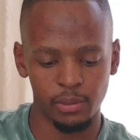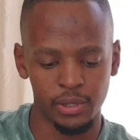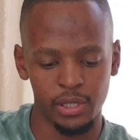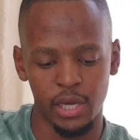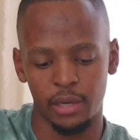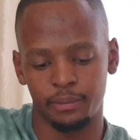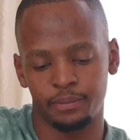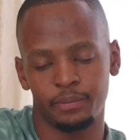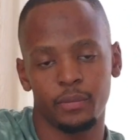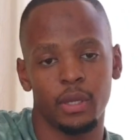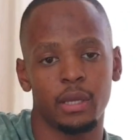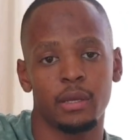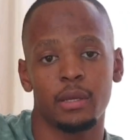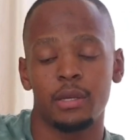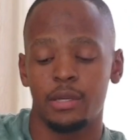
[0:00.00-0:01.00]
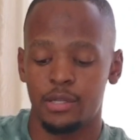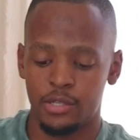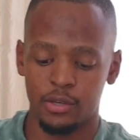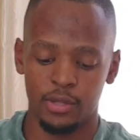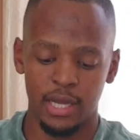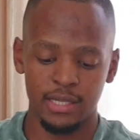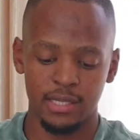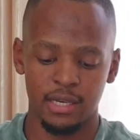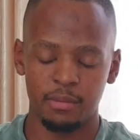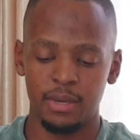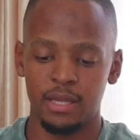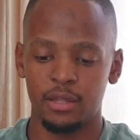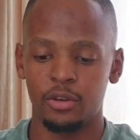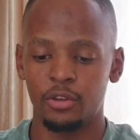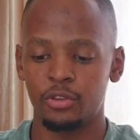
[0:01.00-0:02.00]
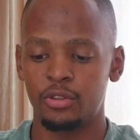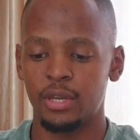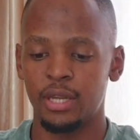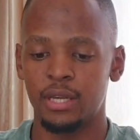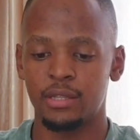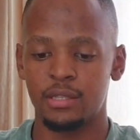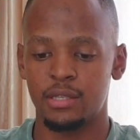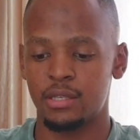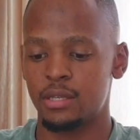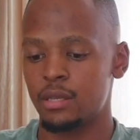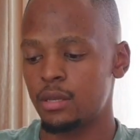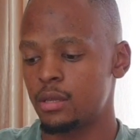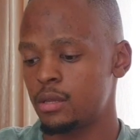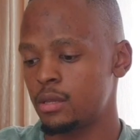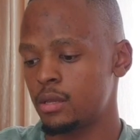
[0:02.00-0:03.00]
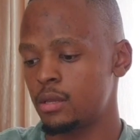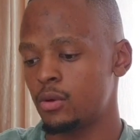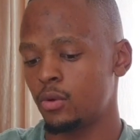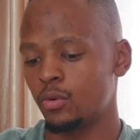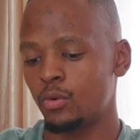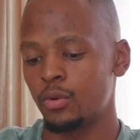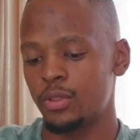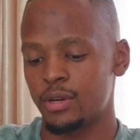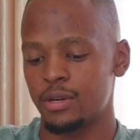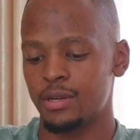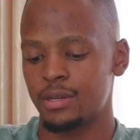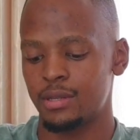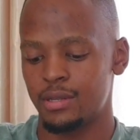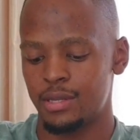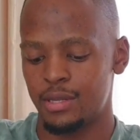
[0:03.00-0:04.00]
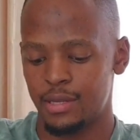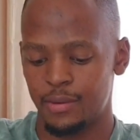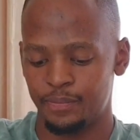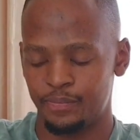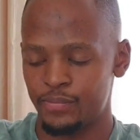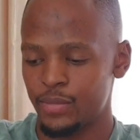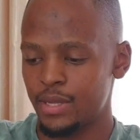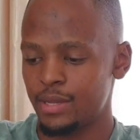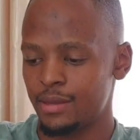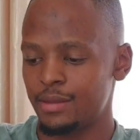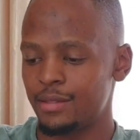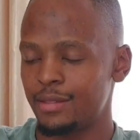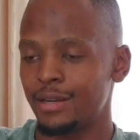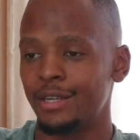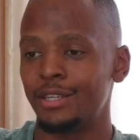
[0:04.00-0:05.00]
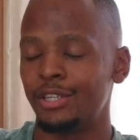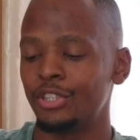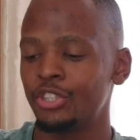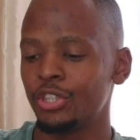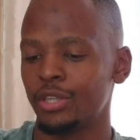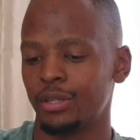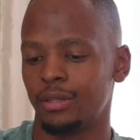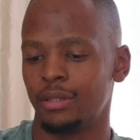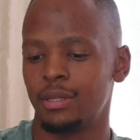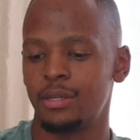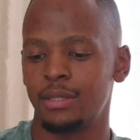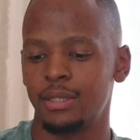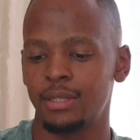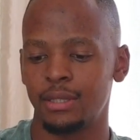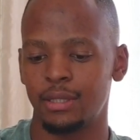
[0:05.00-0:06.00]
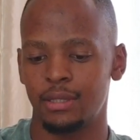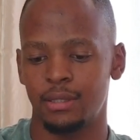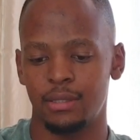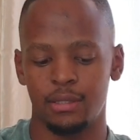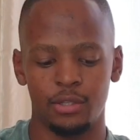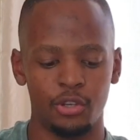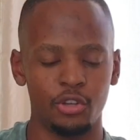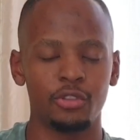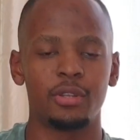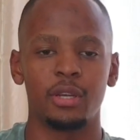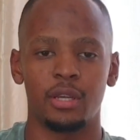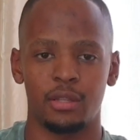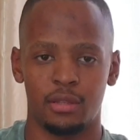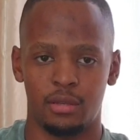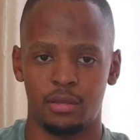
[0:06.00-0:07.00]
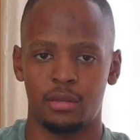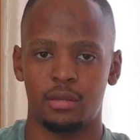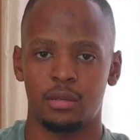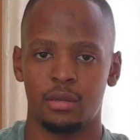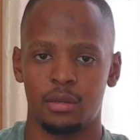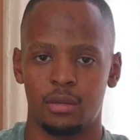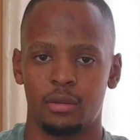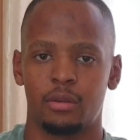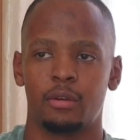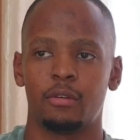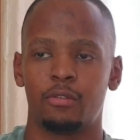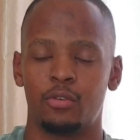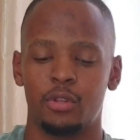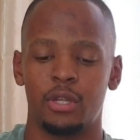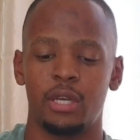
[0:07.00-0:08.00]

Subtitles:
Yeah, so that's gonna be the nutrients, or the additional nutrients for